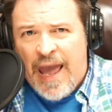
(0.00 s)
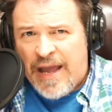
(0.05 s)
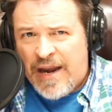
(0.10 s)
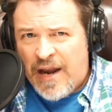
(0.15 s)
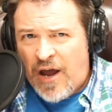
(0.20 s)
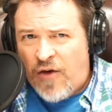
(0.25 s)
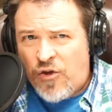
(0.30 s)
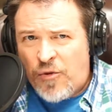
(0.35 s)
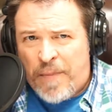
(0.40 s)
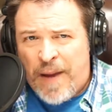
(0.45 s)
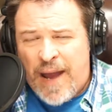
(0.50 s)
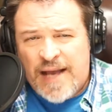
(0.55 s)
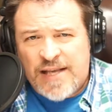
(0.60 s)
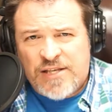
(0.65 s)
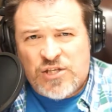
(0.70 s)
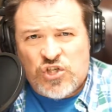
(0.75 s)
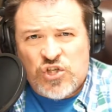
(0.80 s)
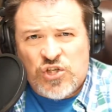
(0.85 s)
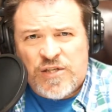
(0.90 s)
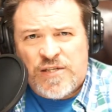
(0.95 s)
and other
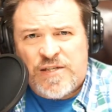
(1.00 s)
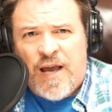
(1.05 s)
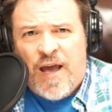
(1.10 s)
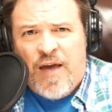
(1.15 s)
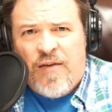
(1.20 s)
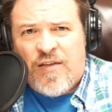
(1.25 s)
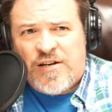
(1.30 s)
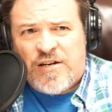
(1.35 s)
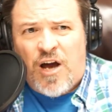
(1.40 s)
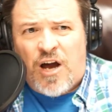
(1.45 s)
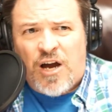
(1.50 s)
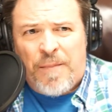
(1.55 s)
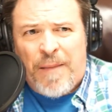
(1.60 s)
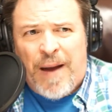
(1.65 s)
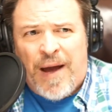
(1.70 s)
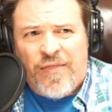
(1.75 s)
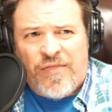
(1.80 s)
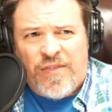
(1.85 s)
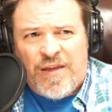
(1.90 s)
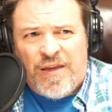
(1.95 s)
passages that talk
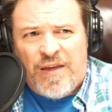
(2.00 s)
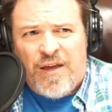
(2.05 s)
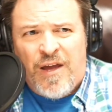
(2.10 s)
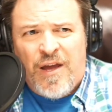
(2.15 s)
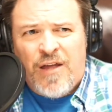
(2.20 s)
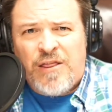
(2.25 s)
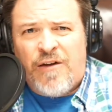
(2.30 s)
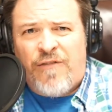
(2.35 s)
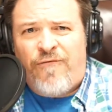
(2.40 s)
about the